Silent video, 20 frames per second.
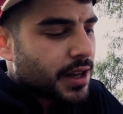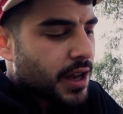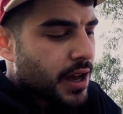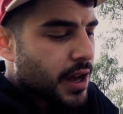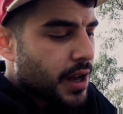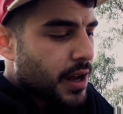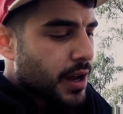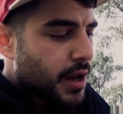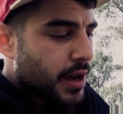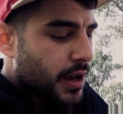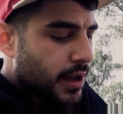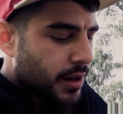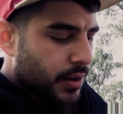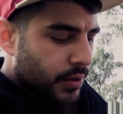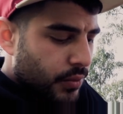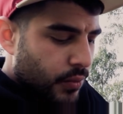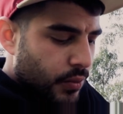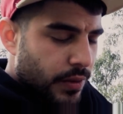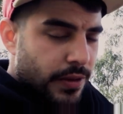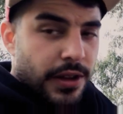and
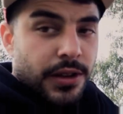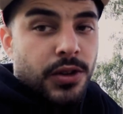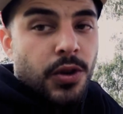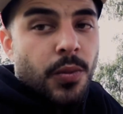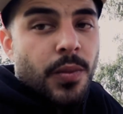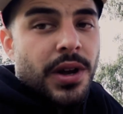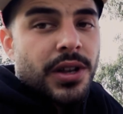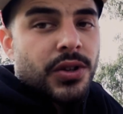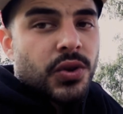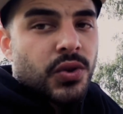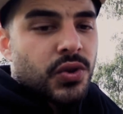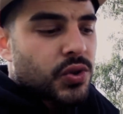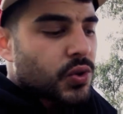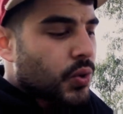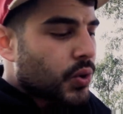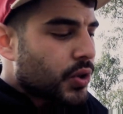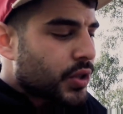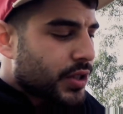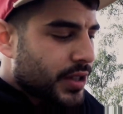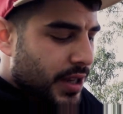with a tomato
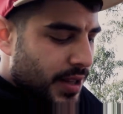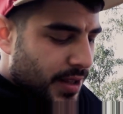sauce